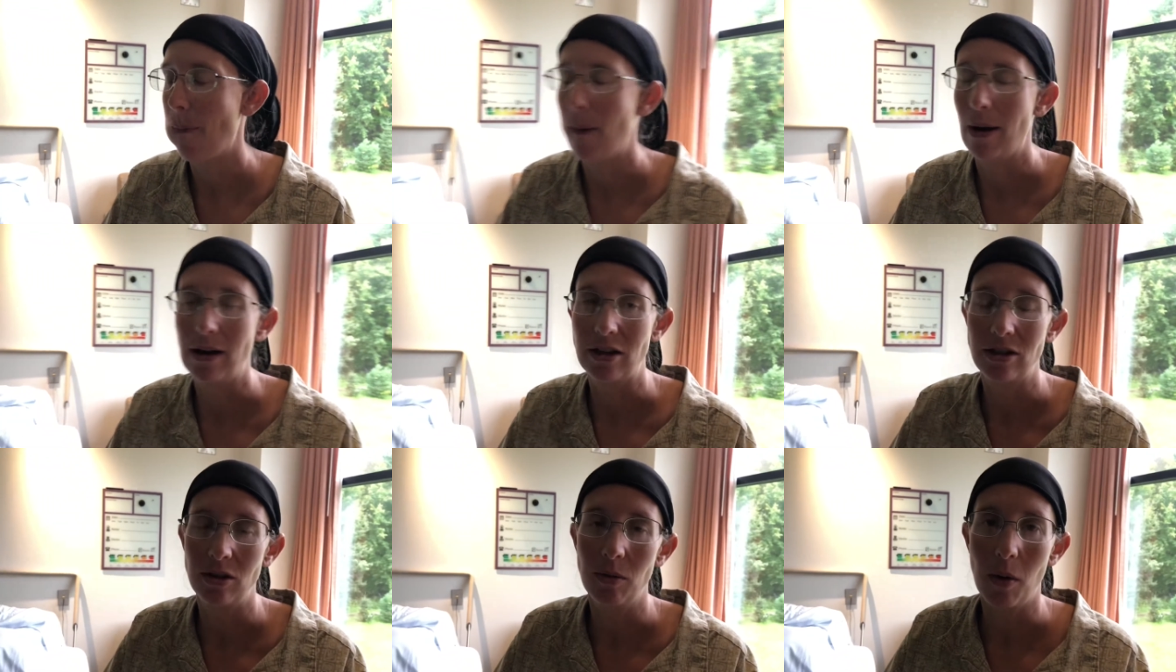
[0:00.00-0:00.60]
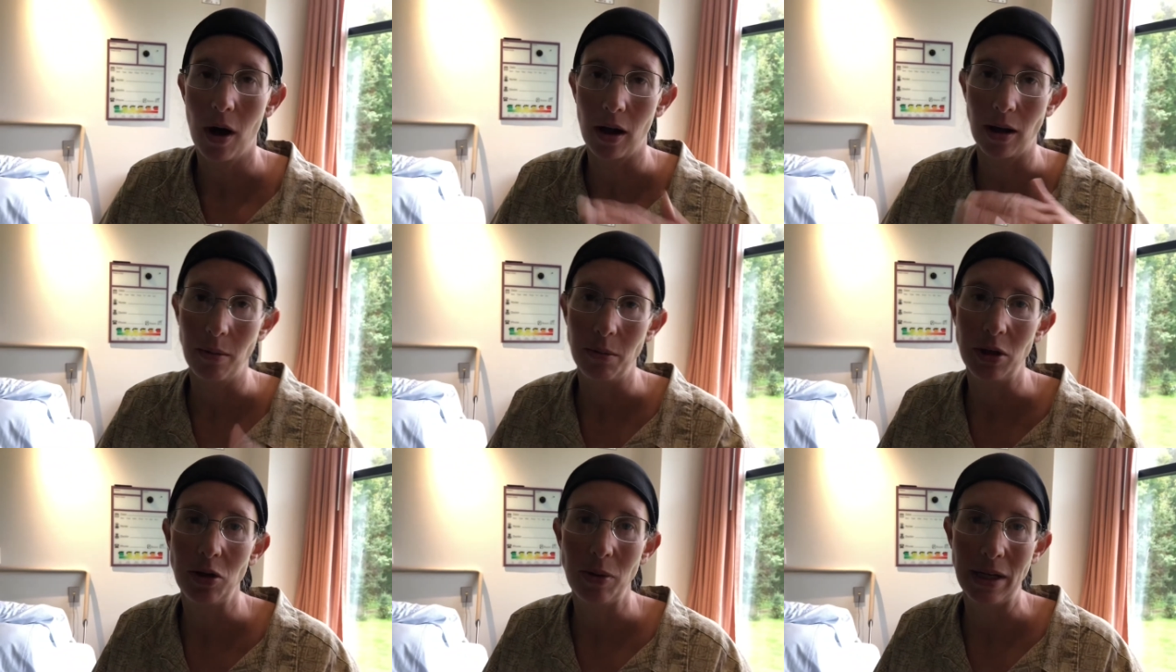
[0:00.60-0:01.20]
I can still walk in
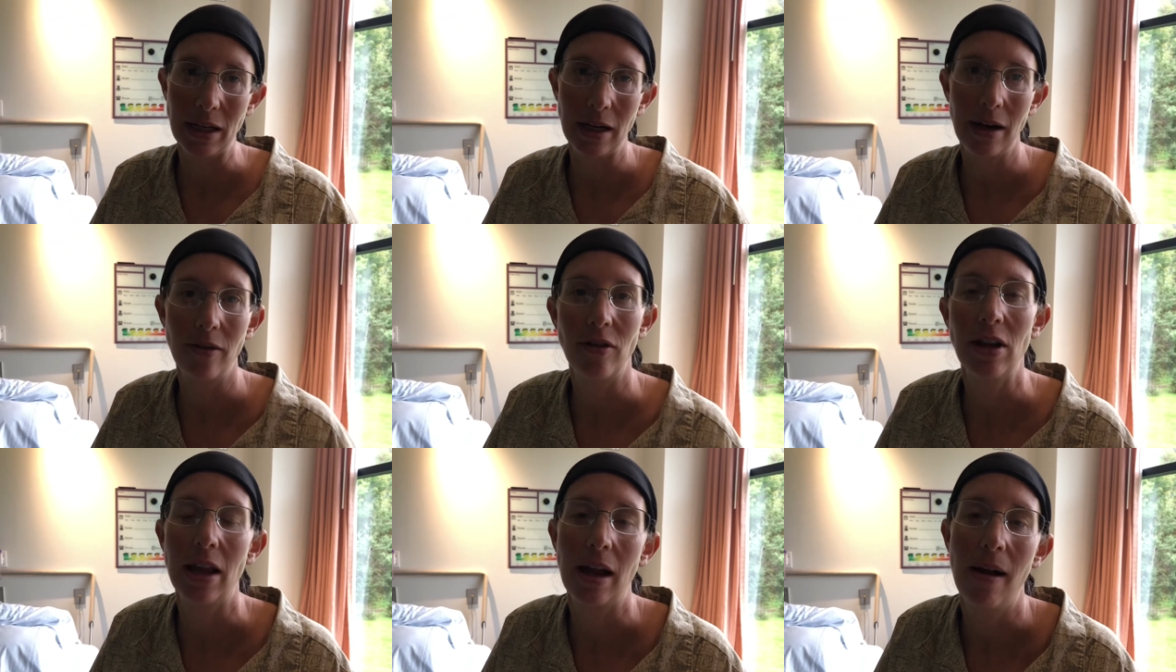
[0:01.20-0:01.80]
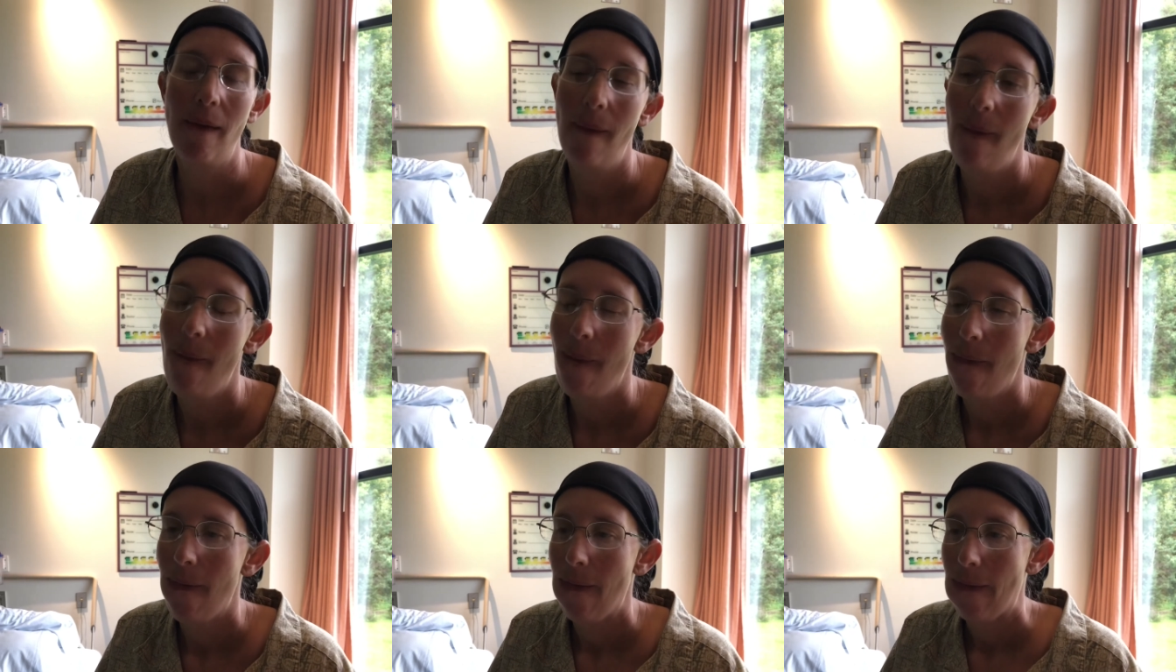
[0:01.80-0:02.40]
between and everything.
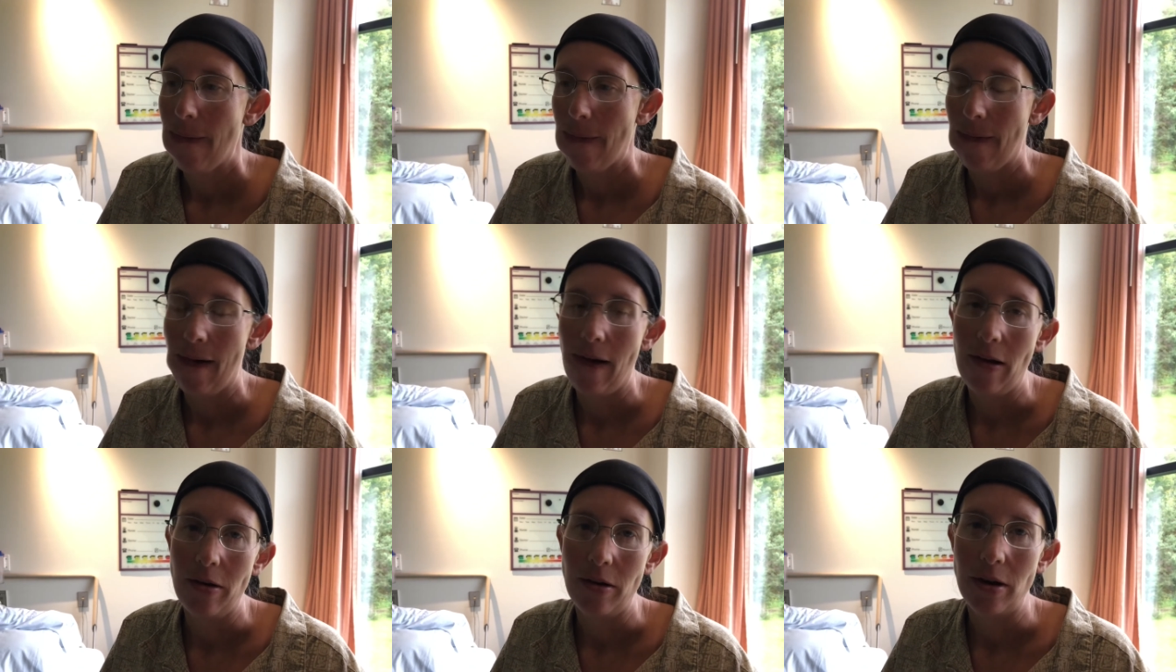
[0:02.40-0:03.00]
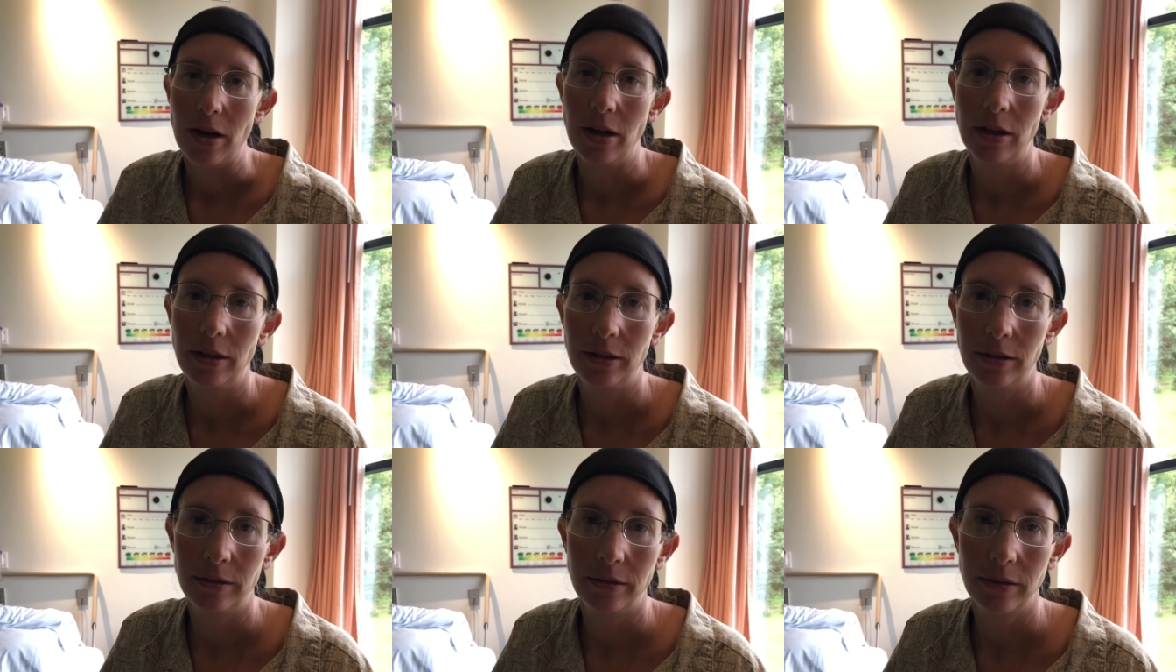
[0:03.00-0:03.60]
And
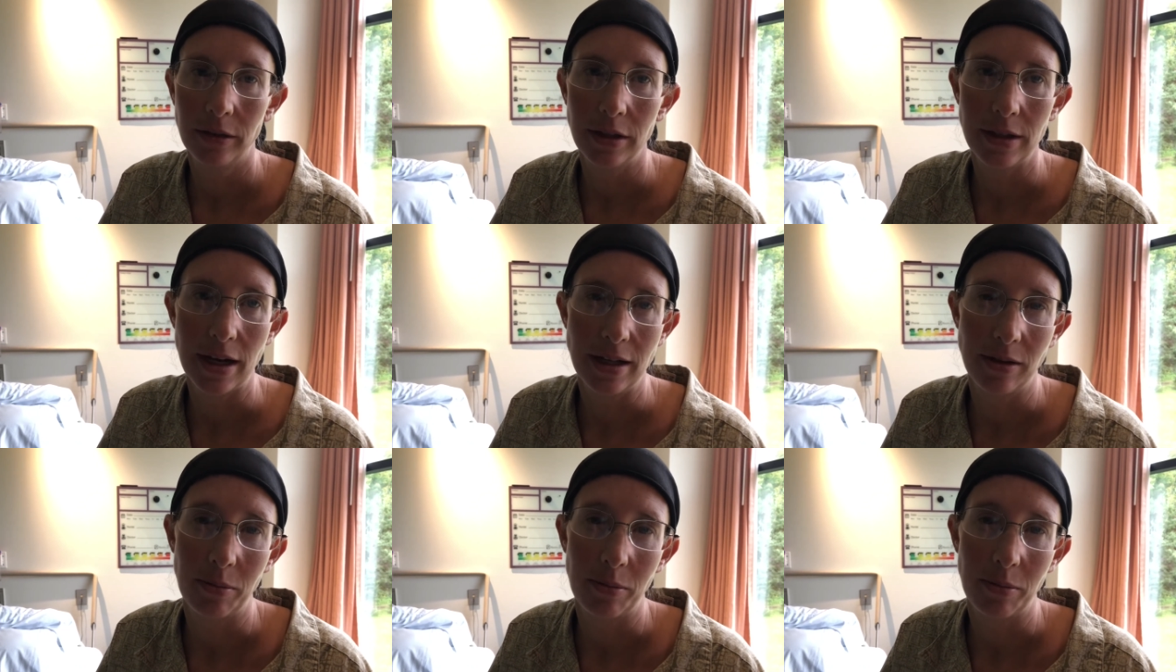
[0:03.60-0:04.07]
good signs of